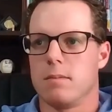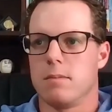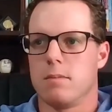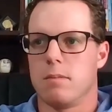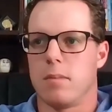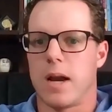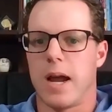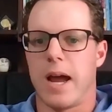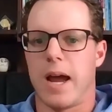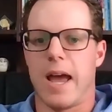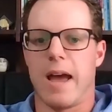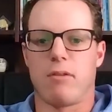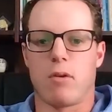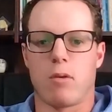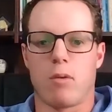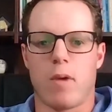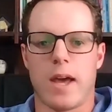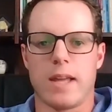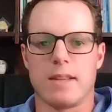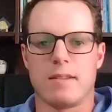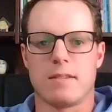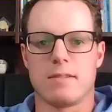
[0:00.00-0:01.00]
but I have a
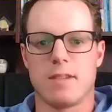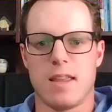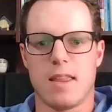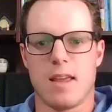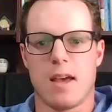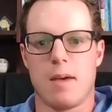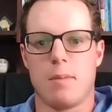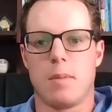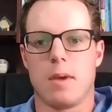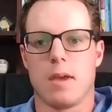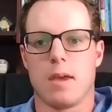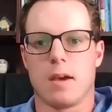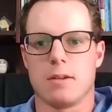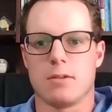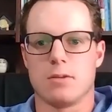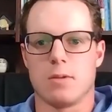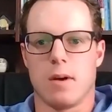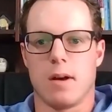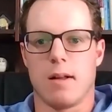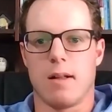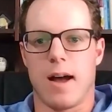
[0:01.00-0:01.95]
right to say that because, well,